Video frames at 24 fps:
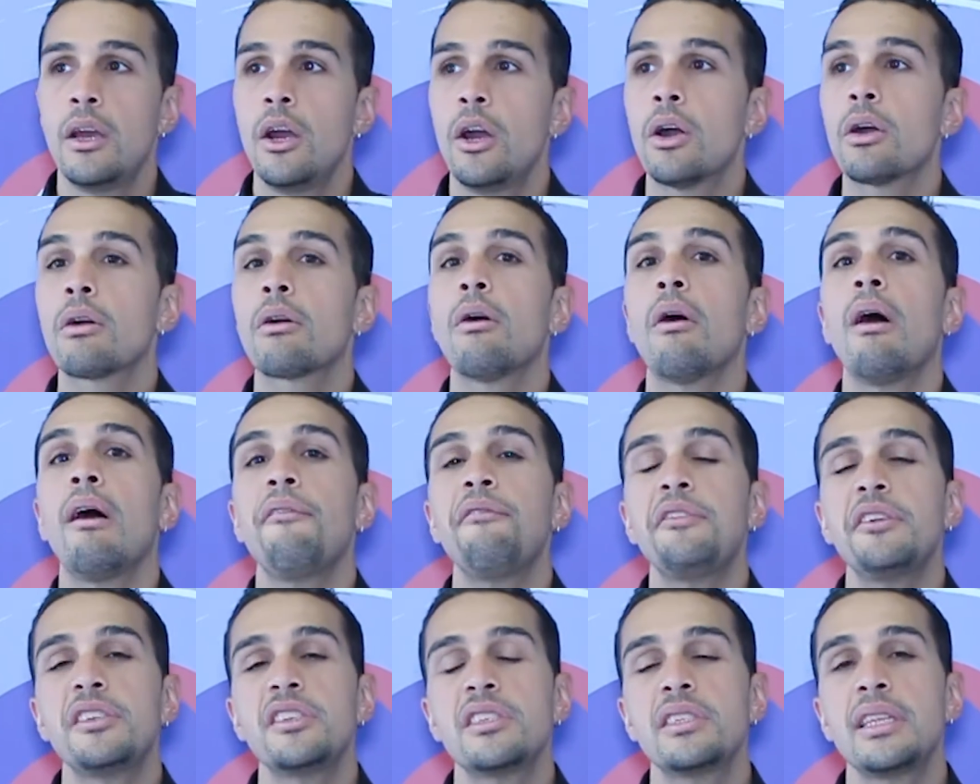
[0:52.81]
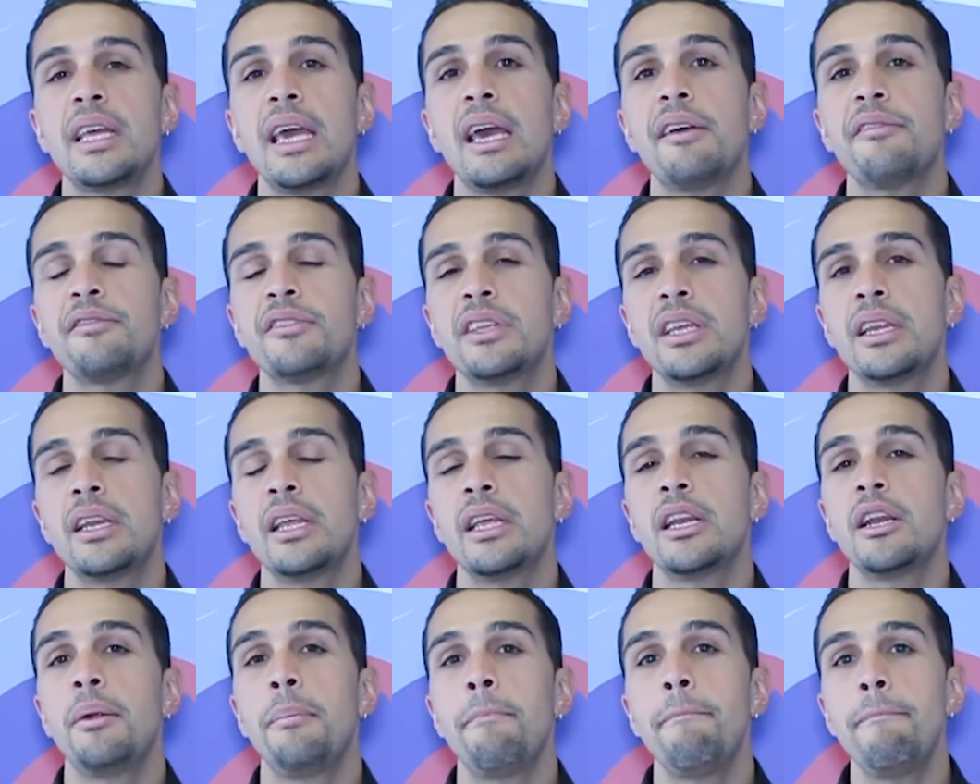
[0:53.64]
Her office staff did
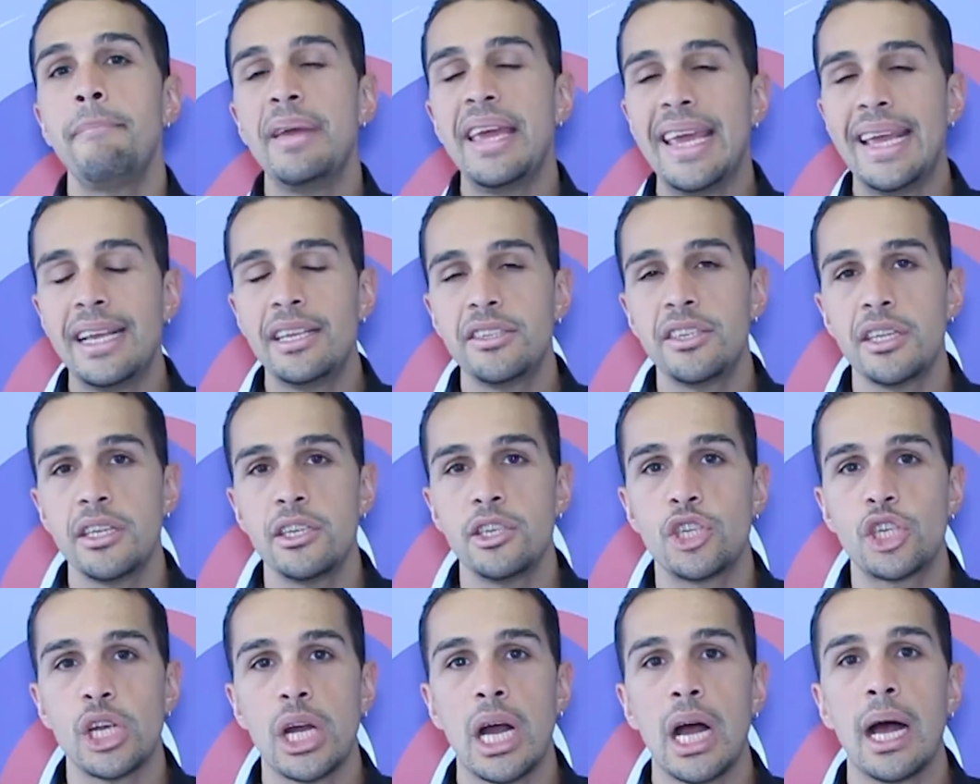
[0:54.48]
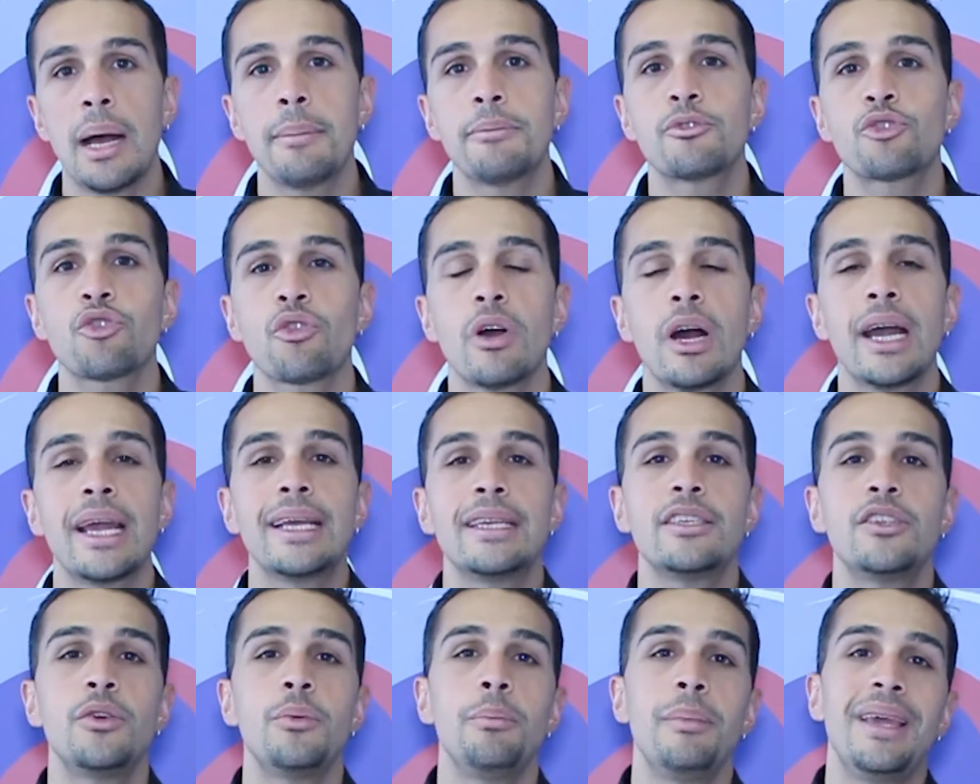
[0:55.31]
an amazing job
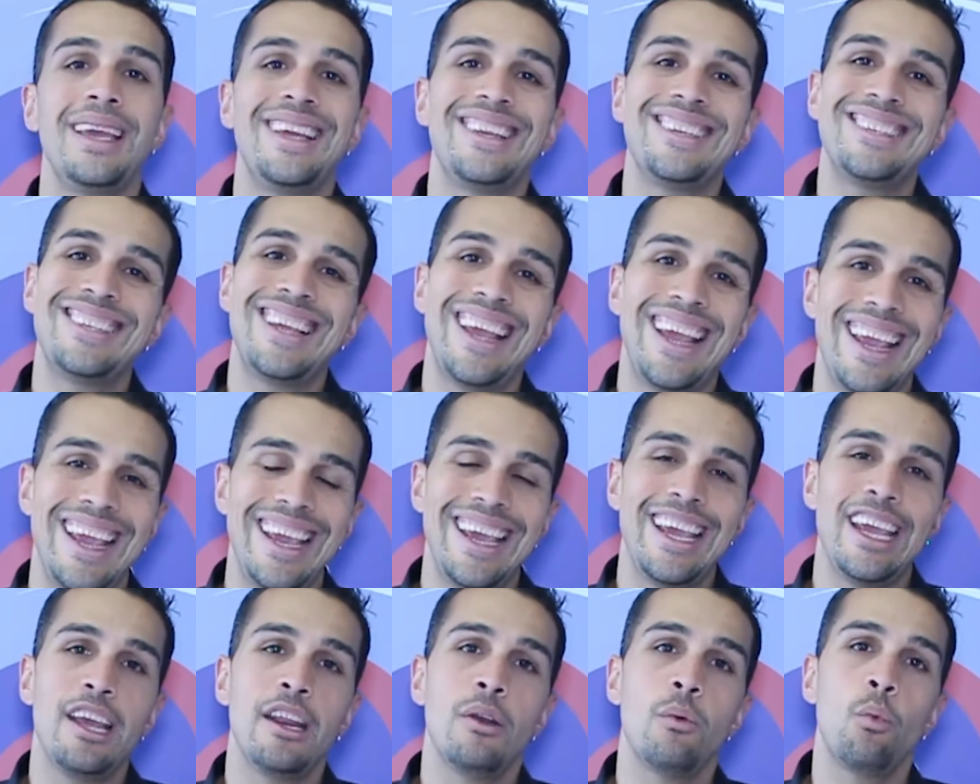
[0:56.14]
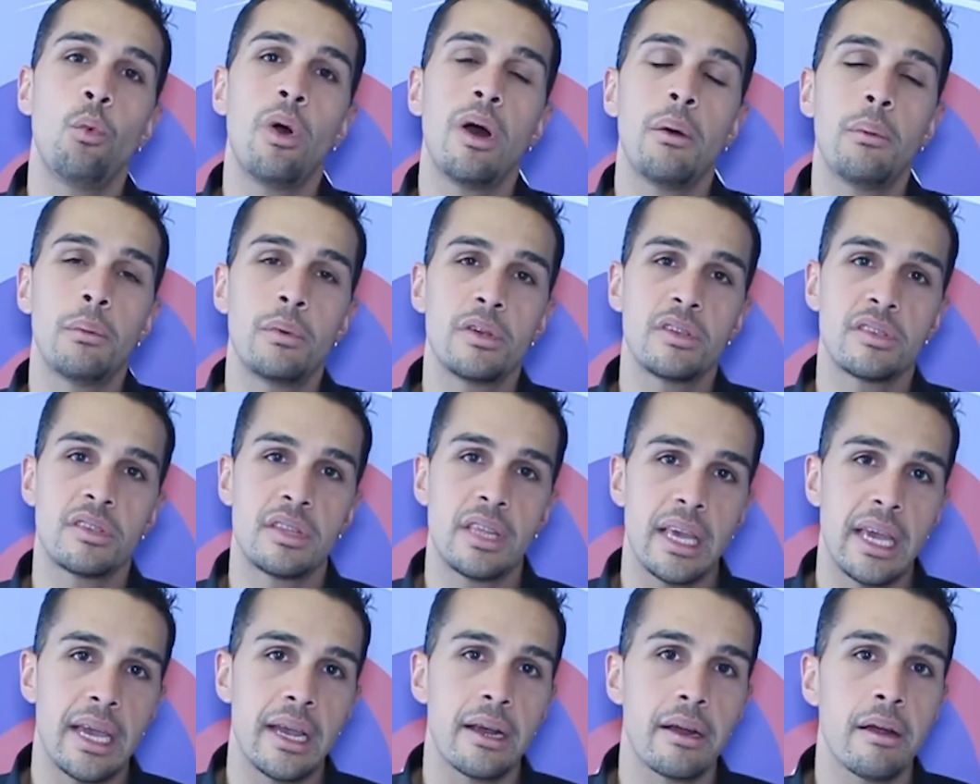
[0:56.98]
trying to maintain what was
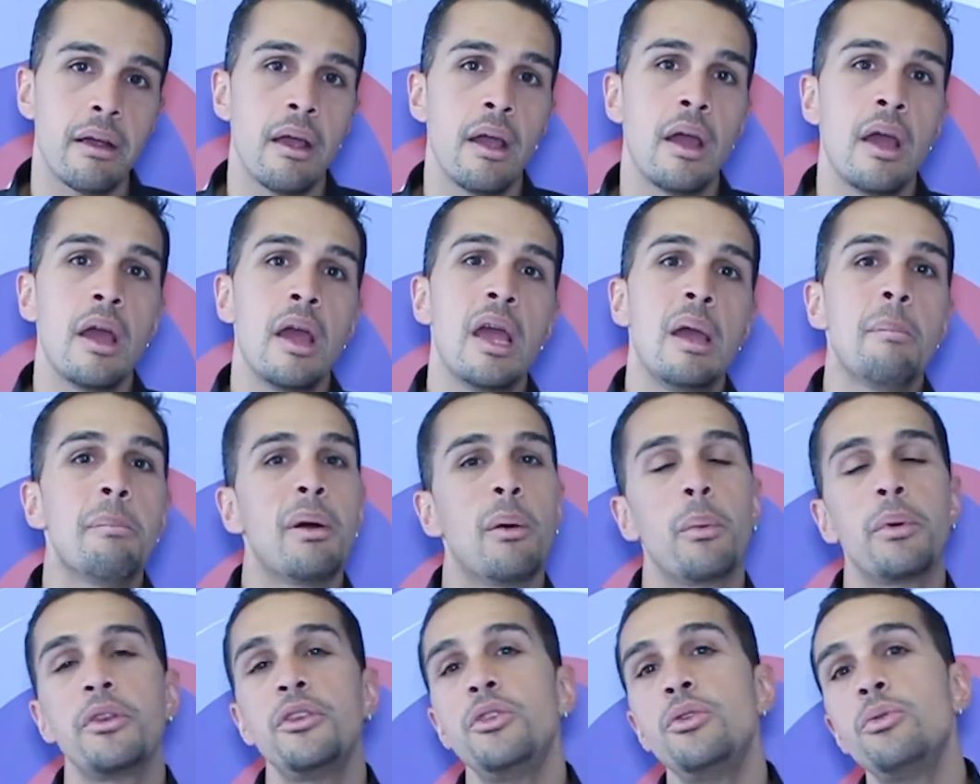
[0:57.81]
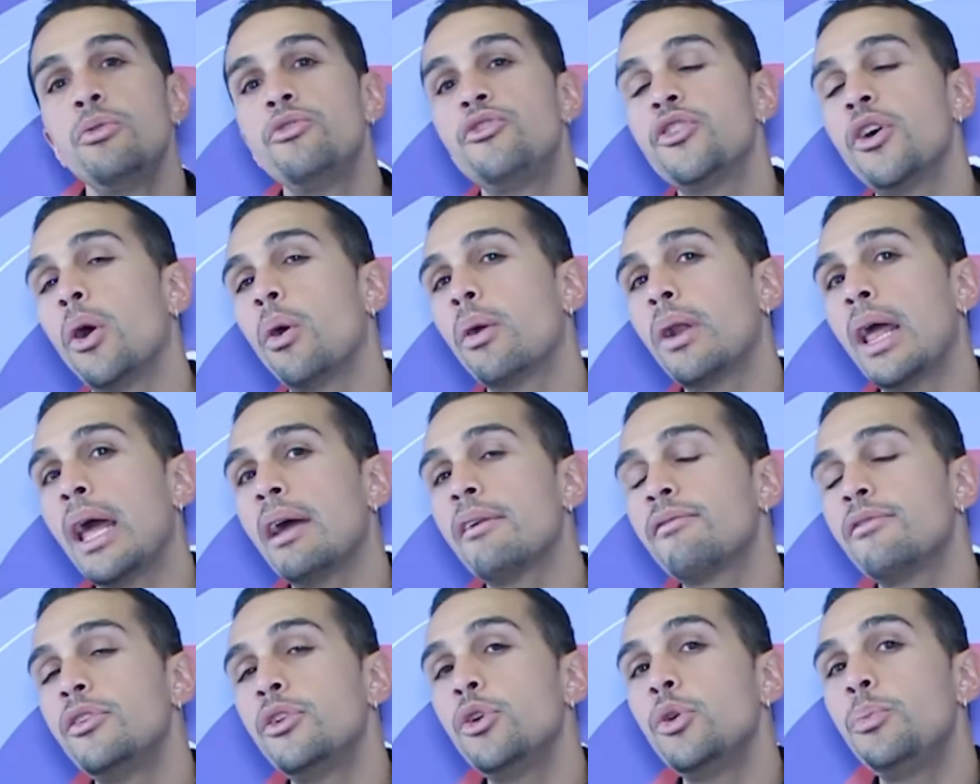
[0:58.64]
there. But when you don't
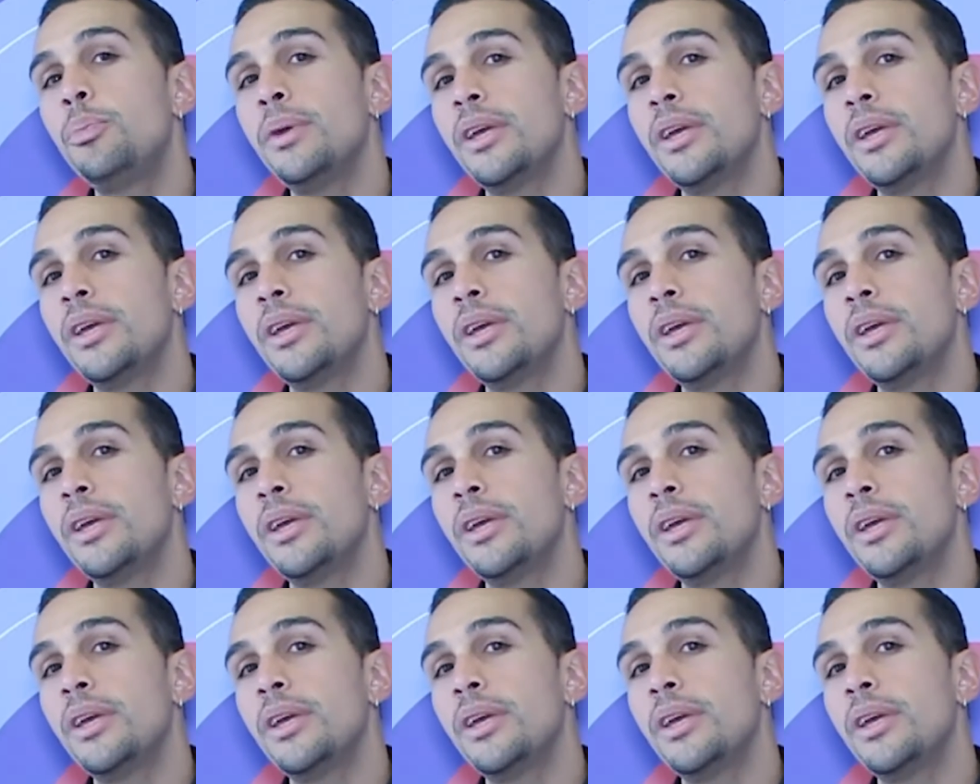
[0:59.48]
have new